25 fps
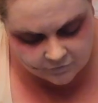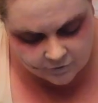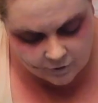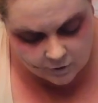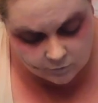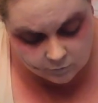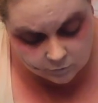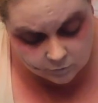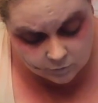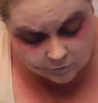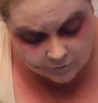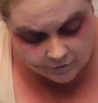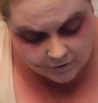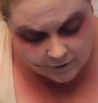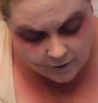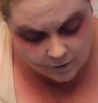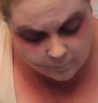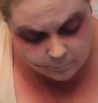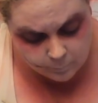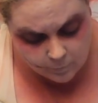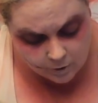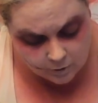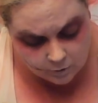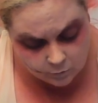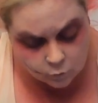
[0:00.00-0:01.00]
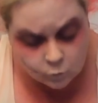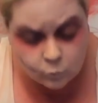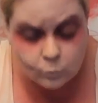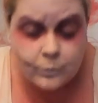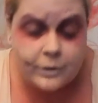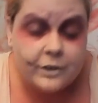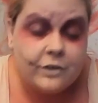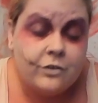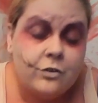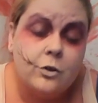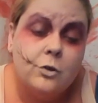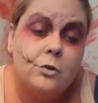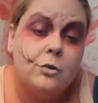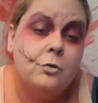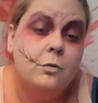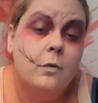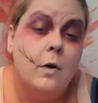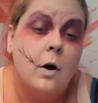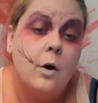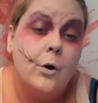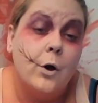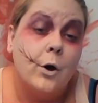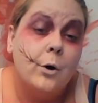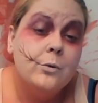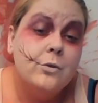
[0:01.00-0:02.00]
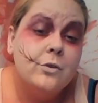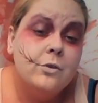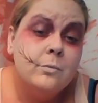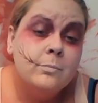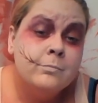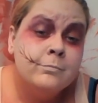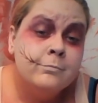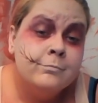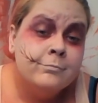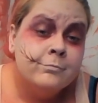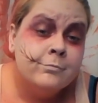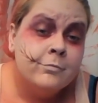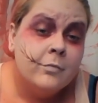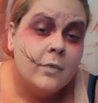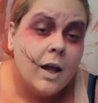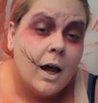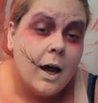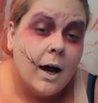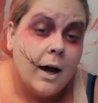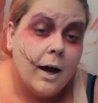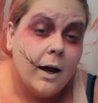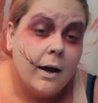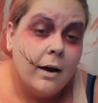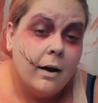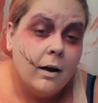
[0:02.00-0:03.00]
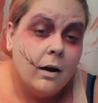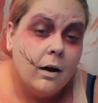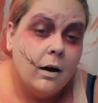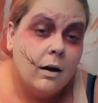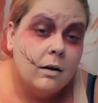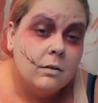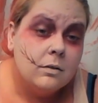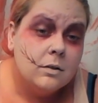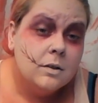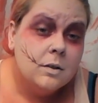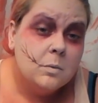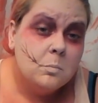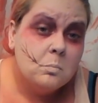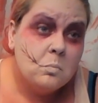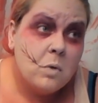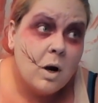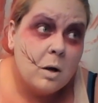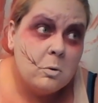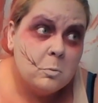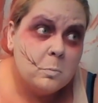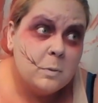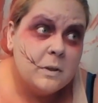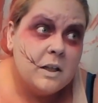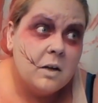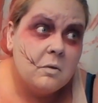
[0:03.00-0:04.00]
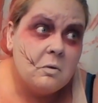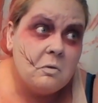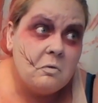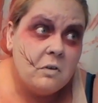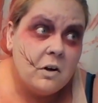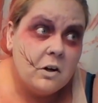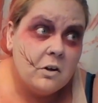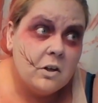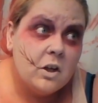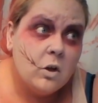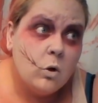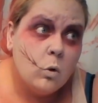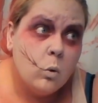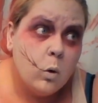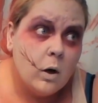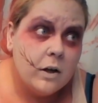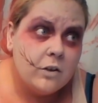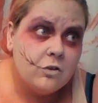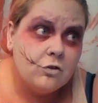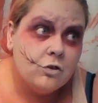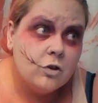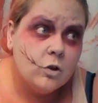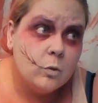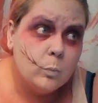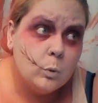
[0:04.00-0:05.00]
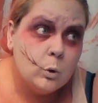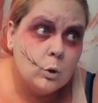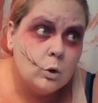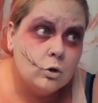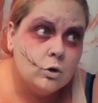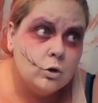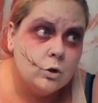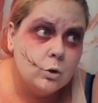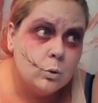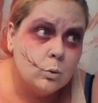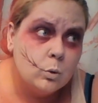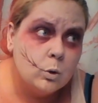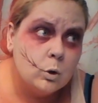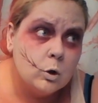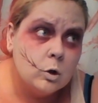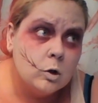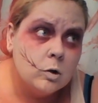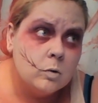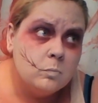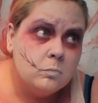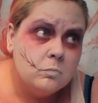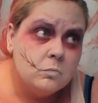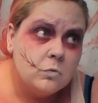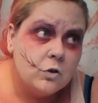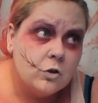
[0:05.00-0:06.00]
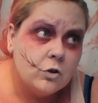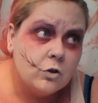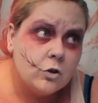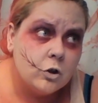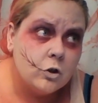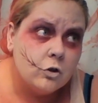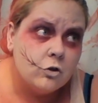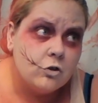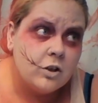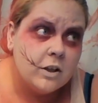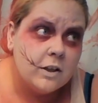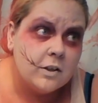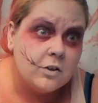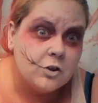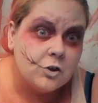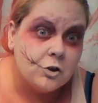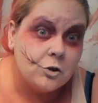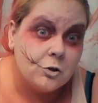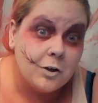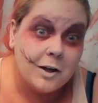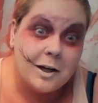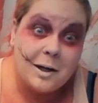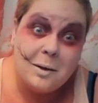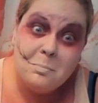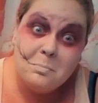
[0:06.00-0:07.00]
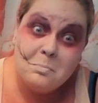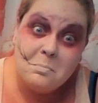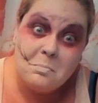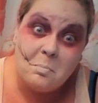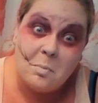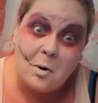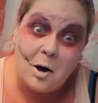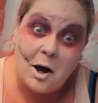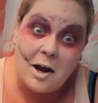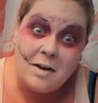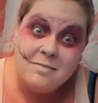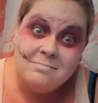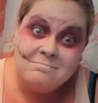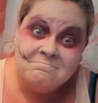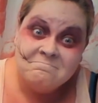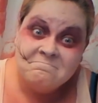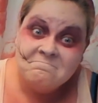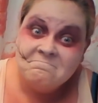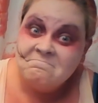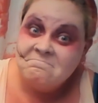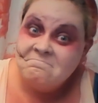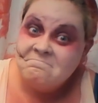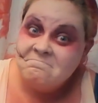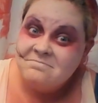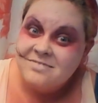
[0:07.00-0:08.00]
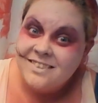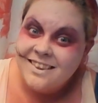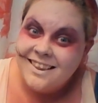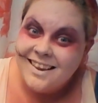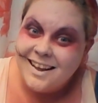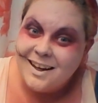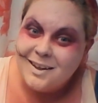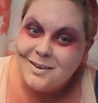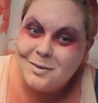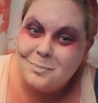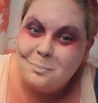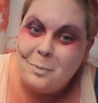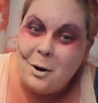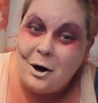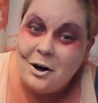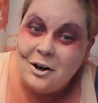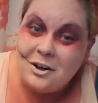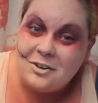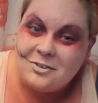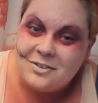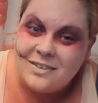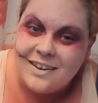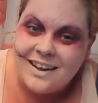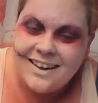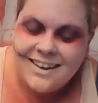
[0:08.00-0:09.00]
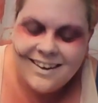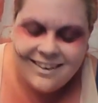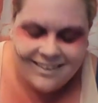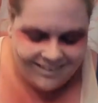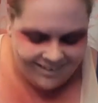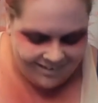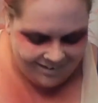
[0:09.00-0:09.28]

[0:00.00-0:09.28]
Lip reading: I look at medical research photos. I probably have a very questionable Google search history, but that's part of it.